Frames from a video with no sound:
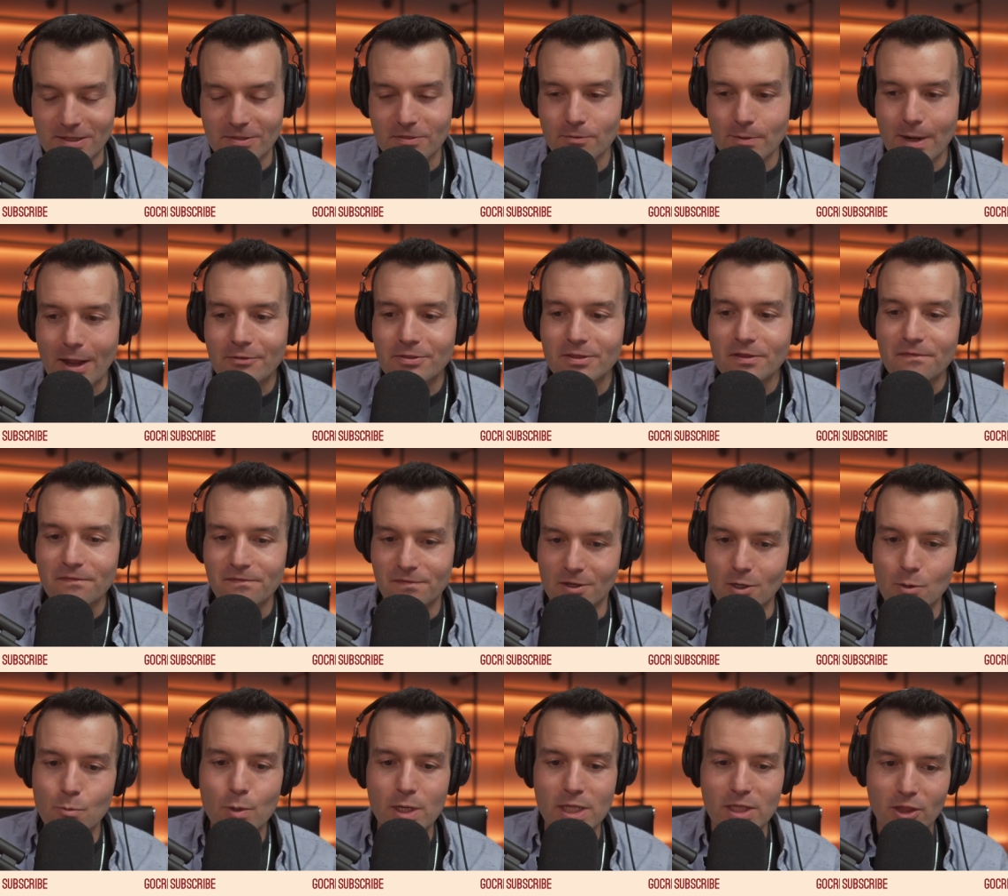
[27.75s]
And throughout the
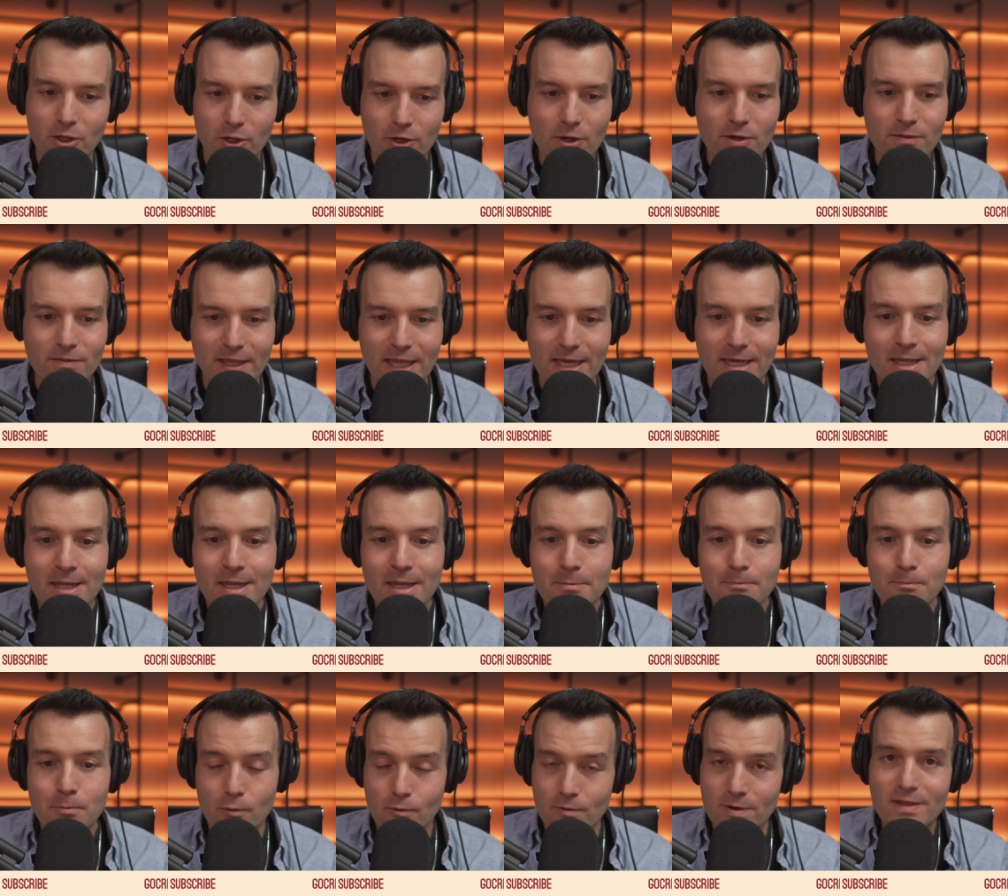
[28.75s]
film, we learn that
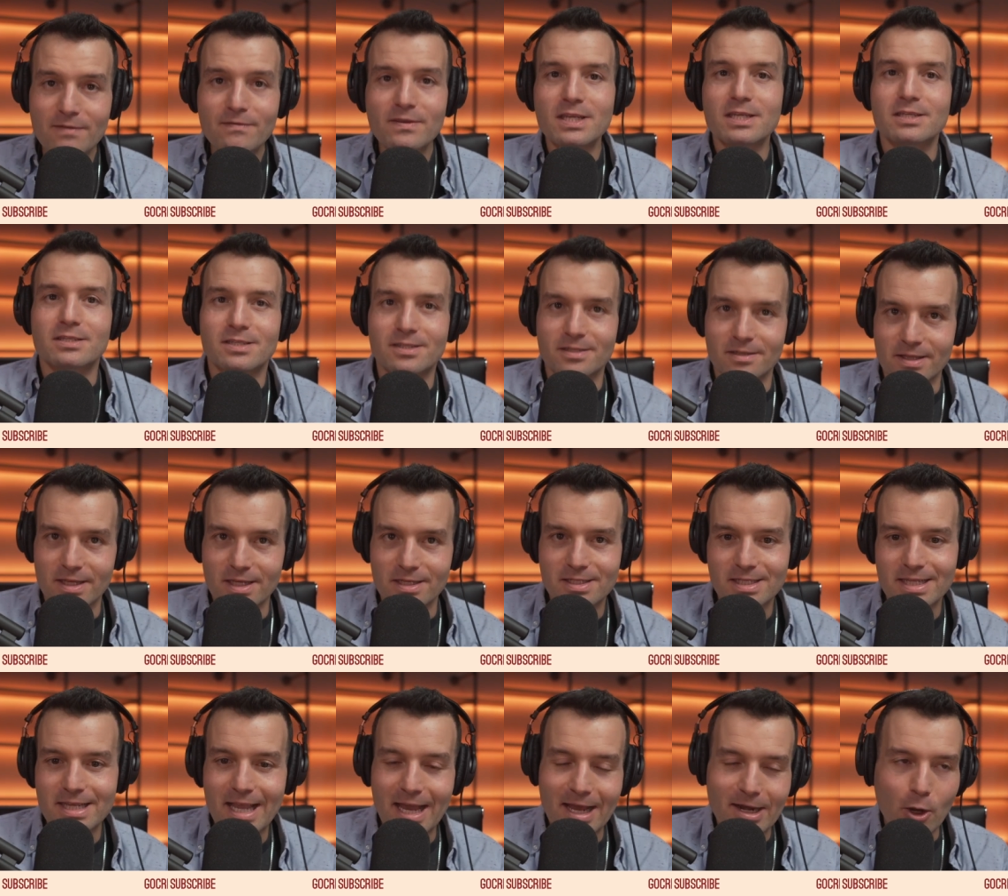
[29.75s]
previous to
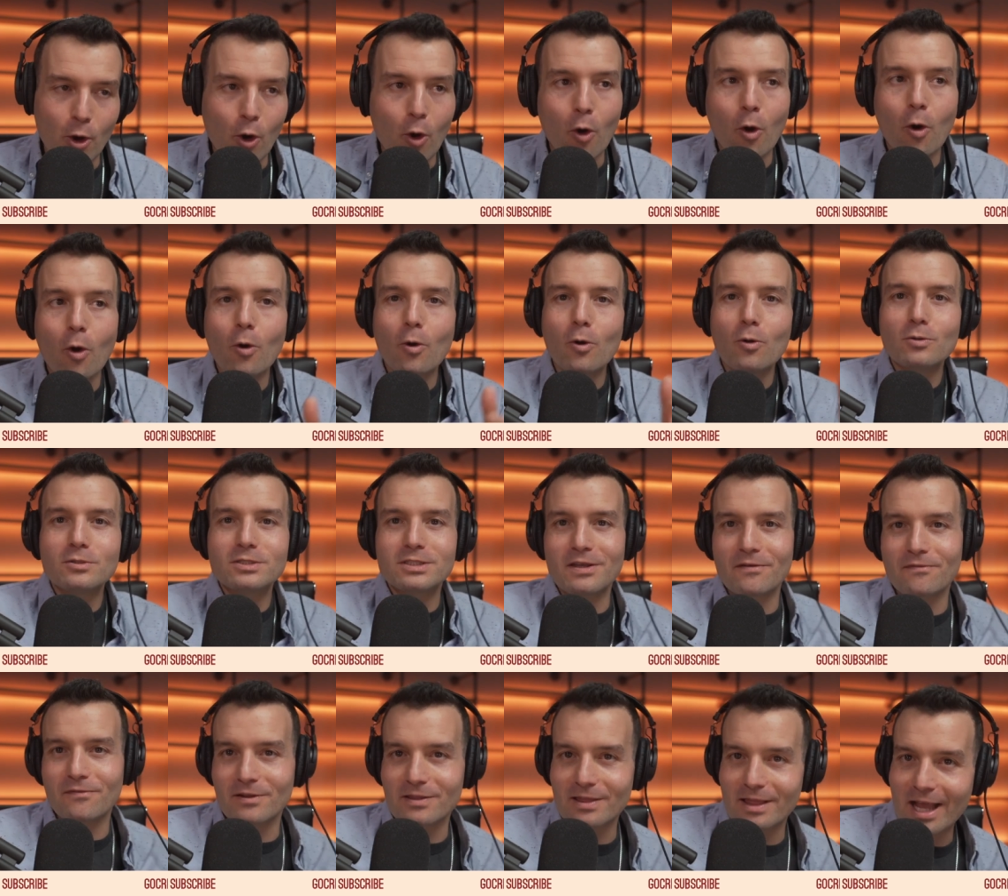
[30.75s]
this, he had a whole
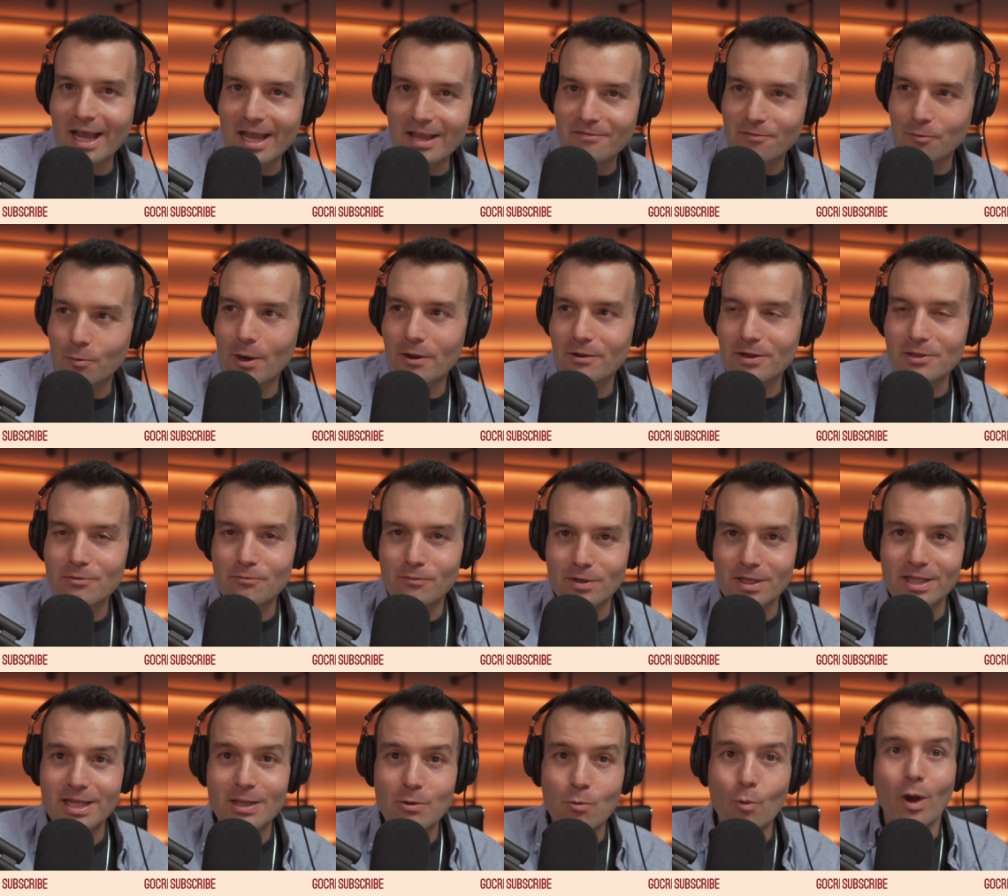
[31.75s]
different life where he
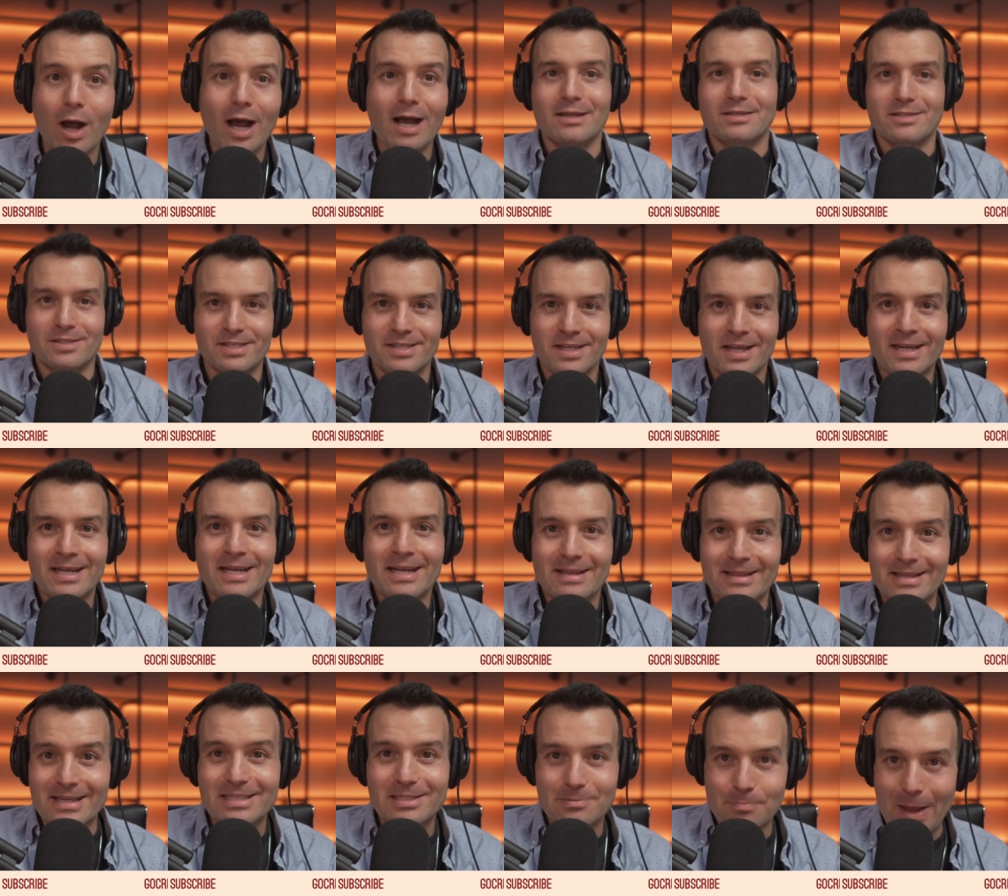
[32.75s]
really was
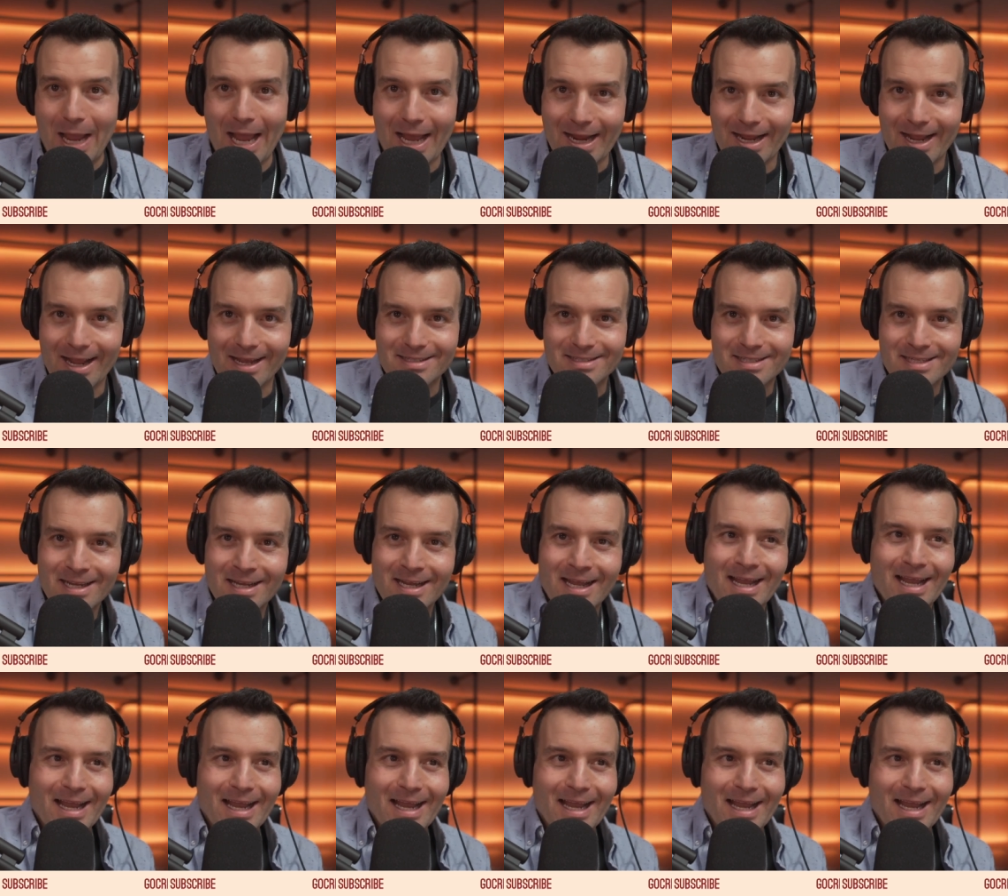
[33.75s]
this badass.